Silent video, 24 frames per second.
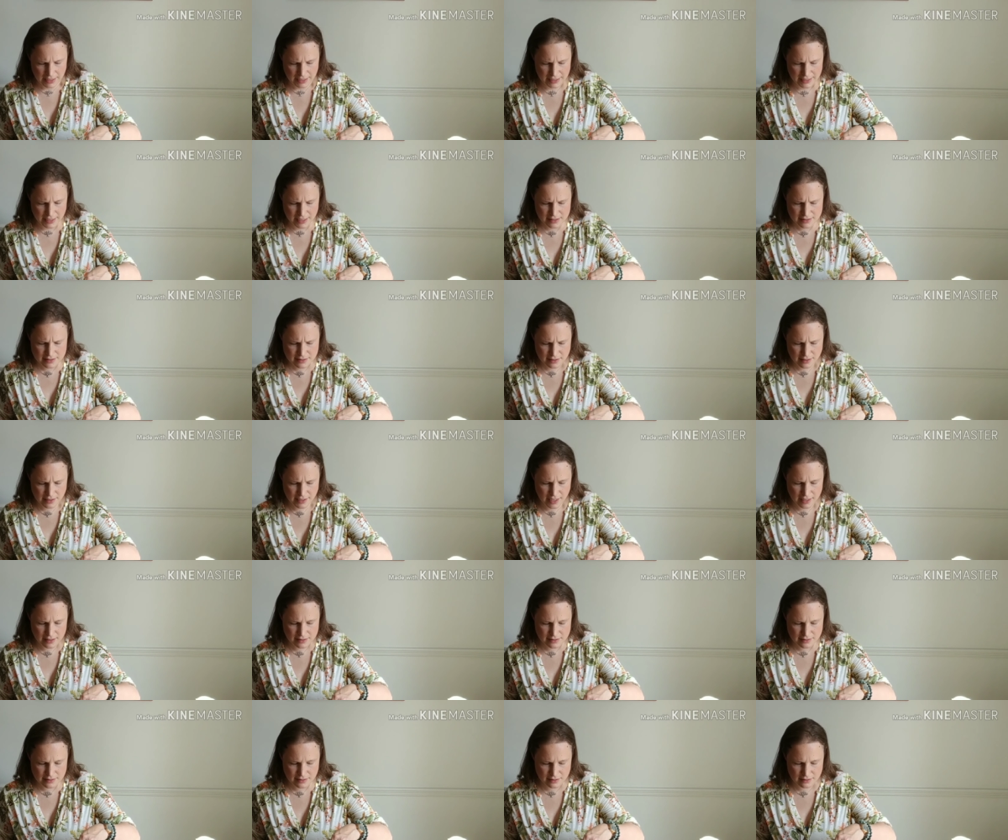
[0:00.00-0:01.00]
It
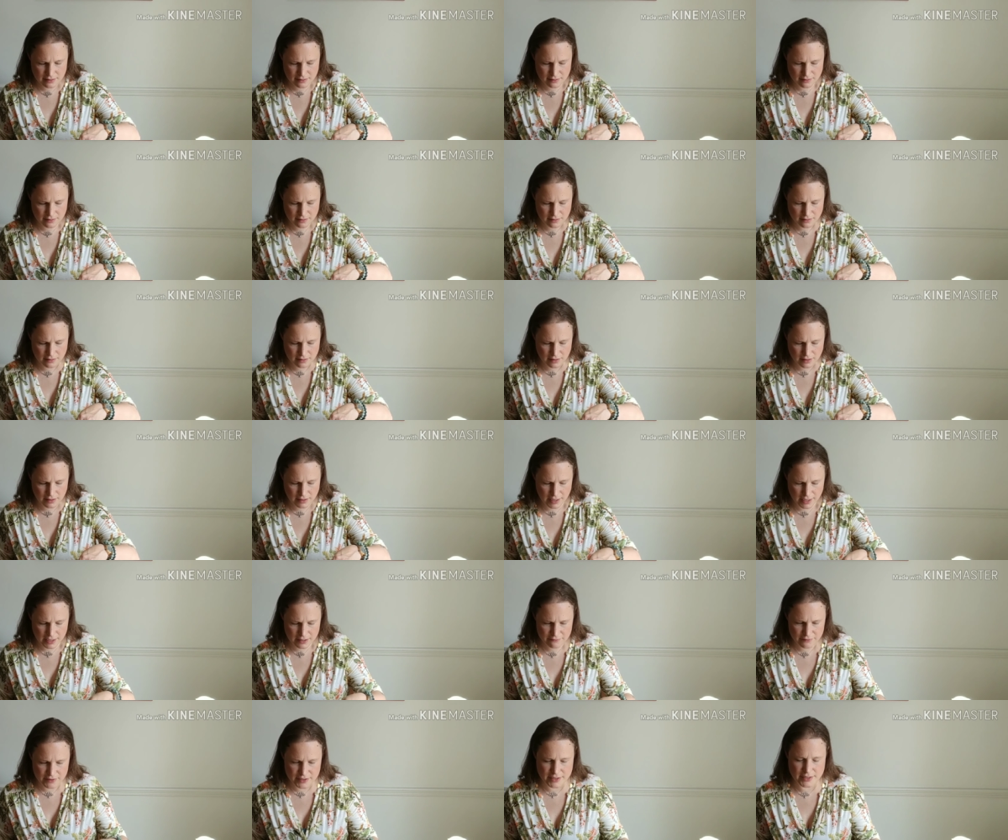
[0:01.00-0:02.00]
has
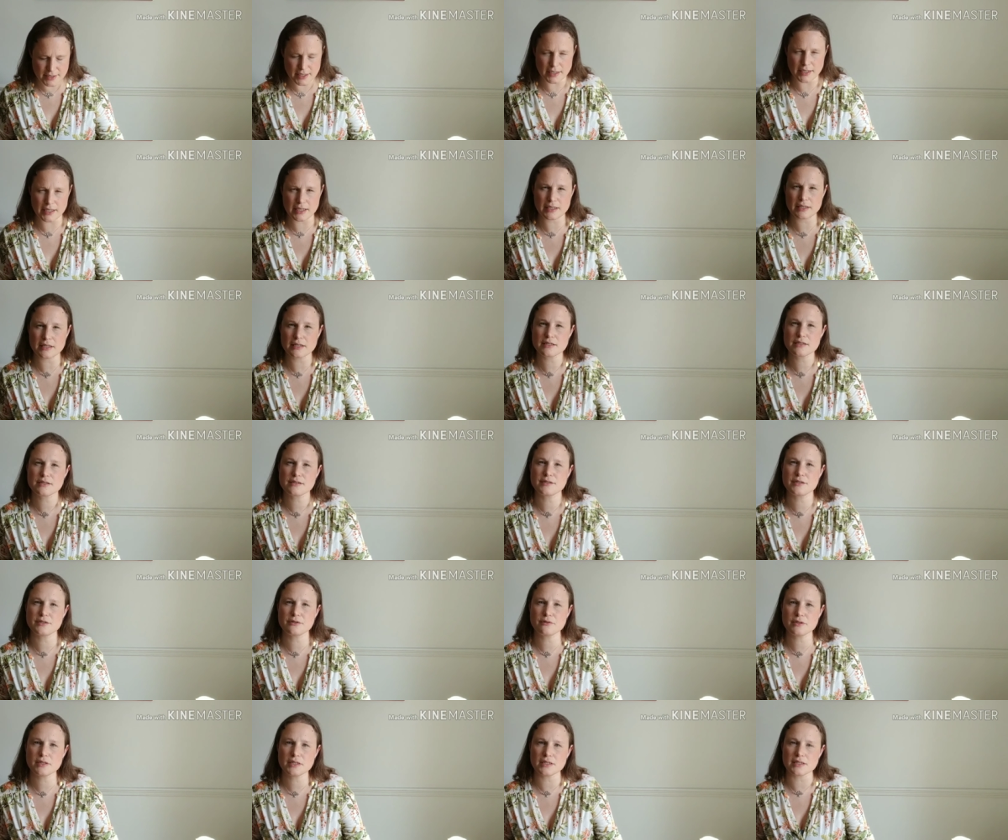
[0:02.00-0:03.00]
kind of a nuttiness
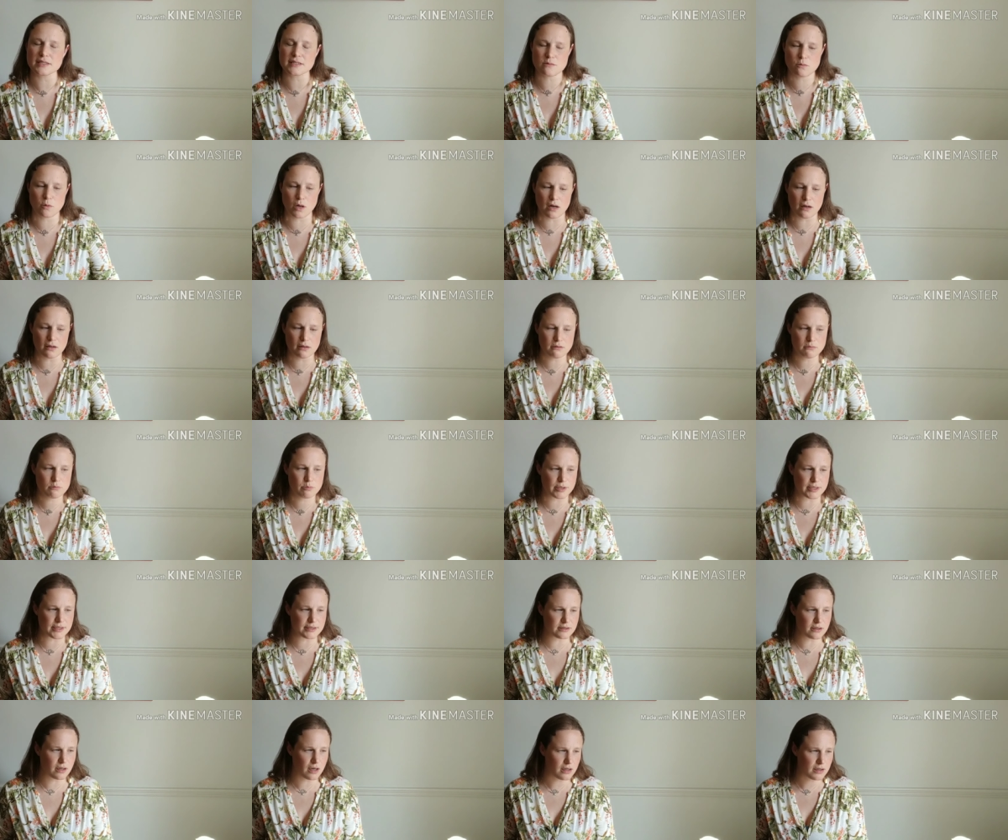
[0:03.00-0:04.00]
to it as well,
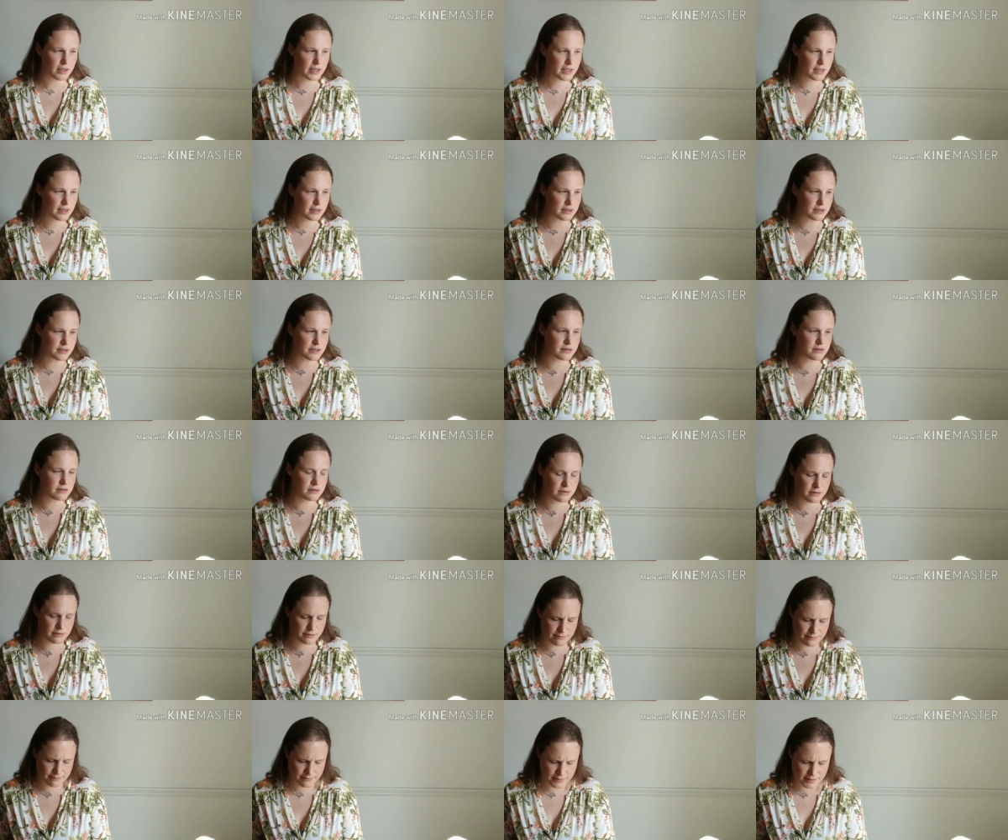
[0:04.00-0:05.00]
but not like a
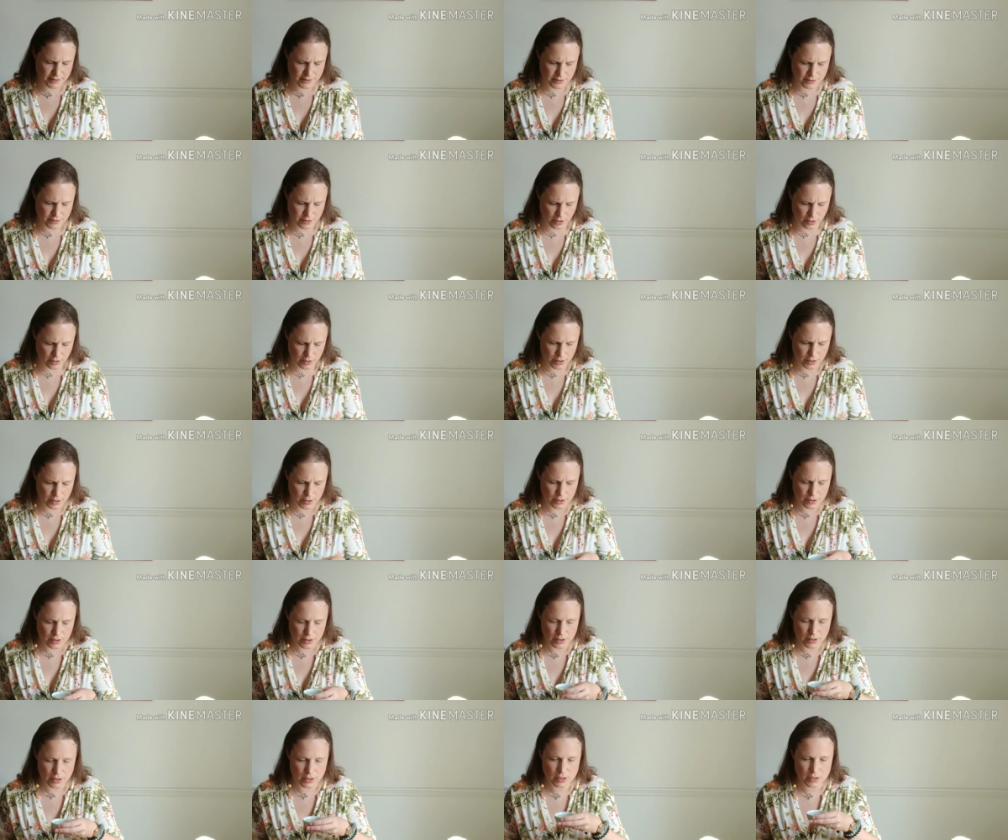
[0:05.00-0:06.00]

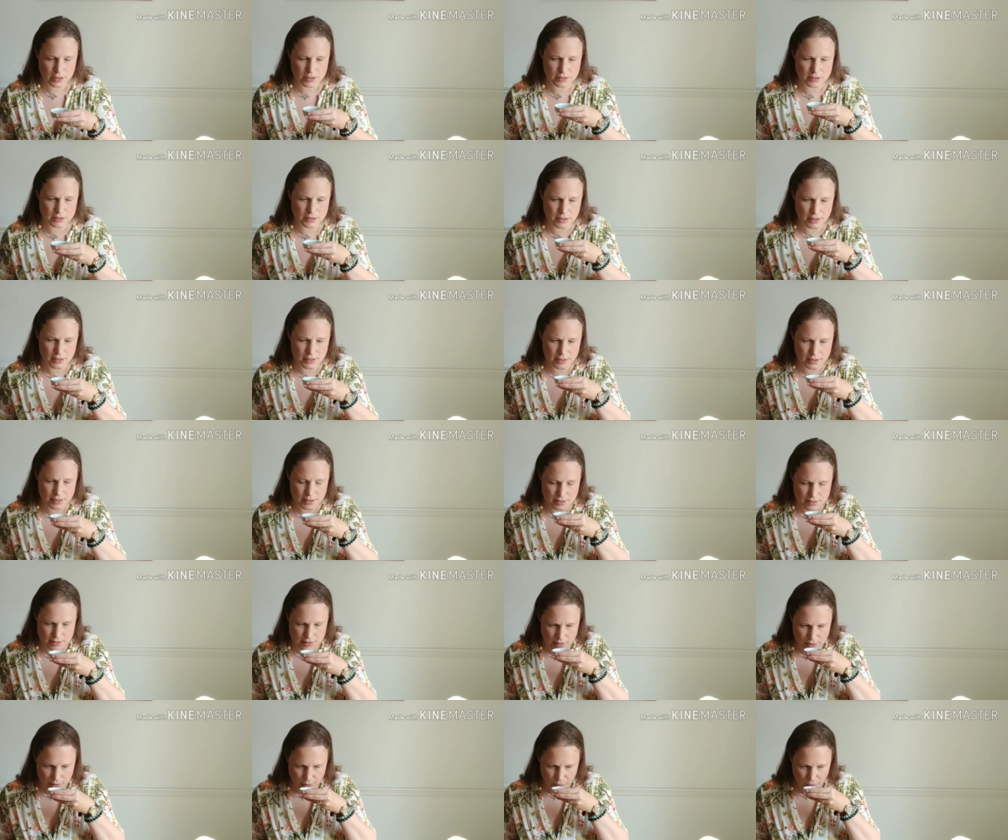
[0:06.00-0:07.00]
darker nuttiness.
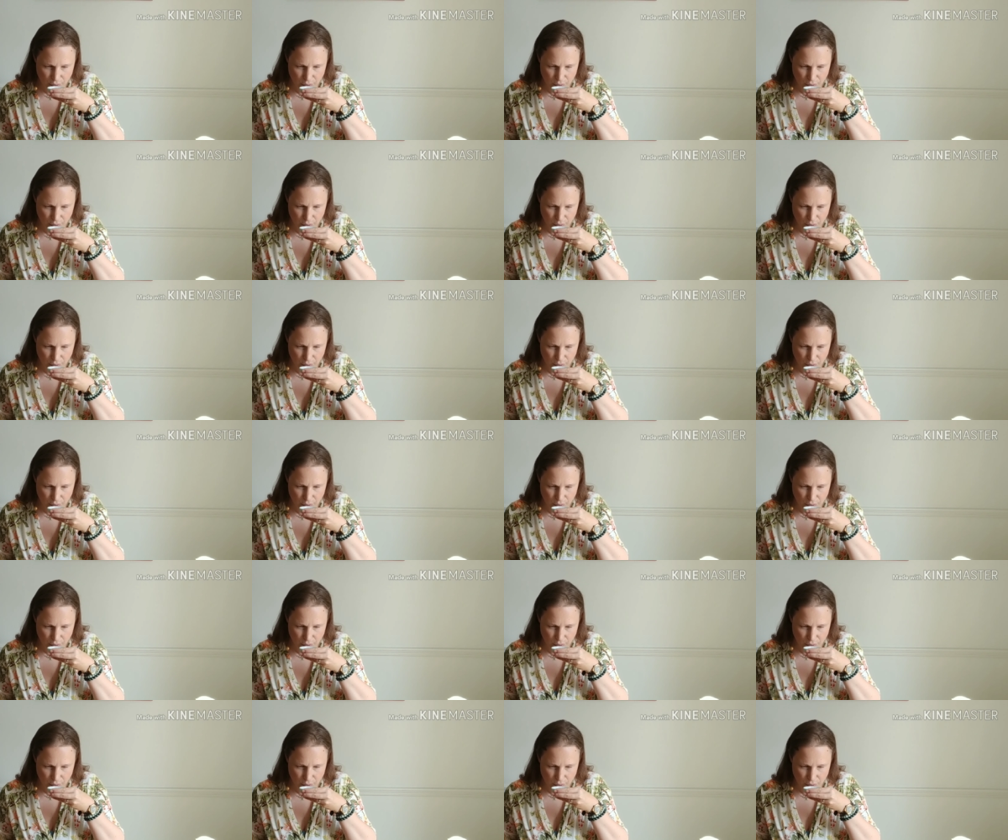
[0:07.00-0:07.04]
